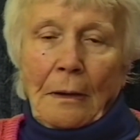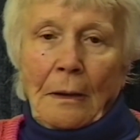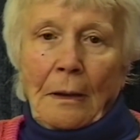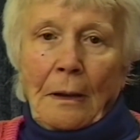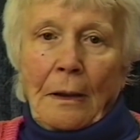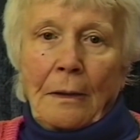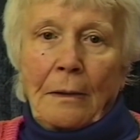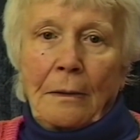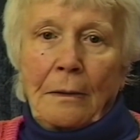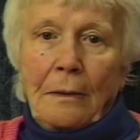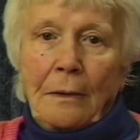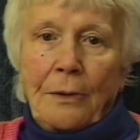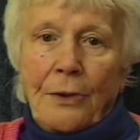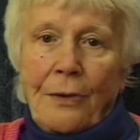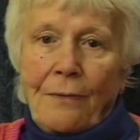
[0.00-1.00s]
and
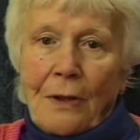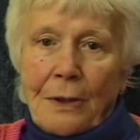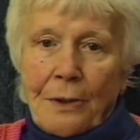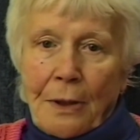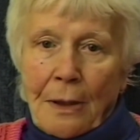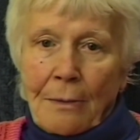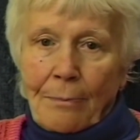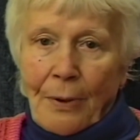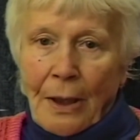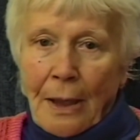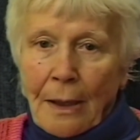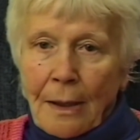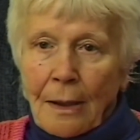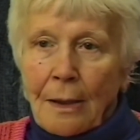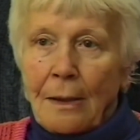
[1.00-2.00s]
she was then
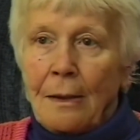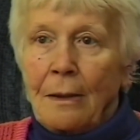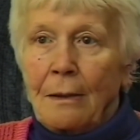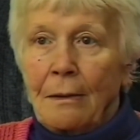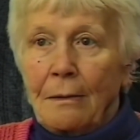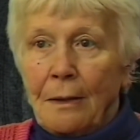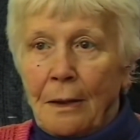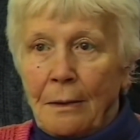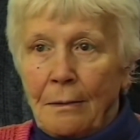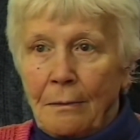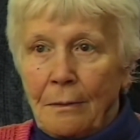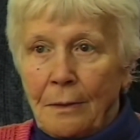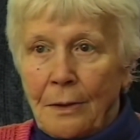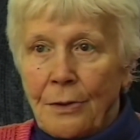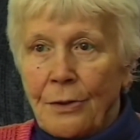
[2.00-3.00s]
pregnant.
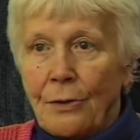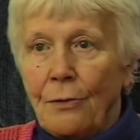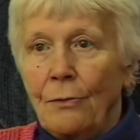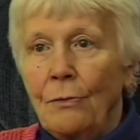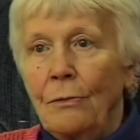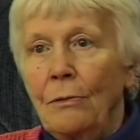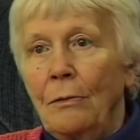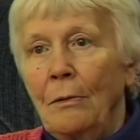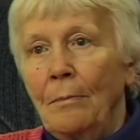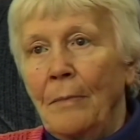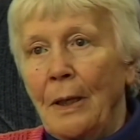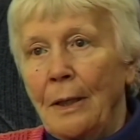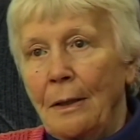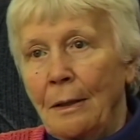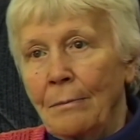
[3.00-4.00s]
These two
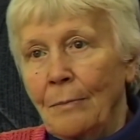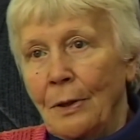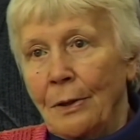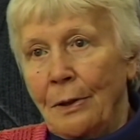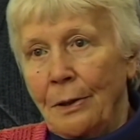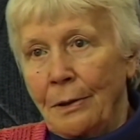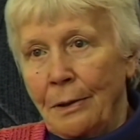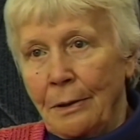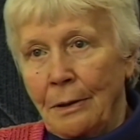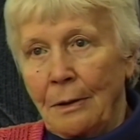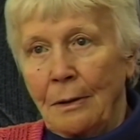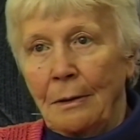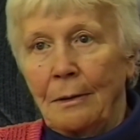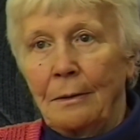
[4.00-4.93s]
made them return.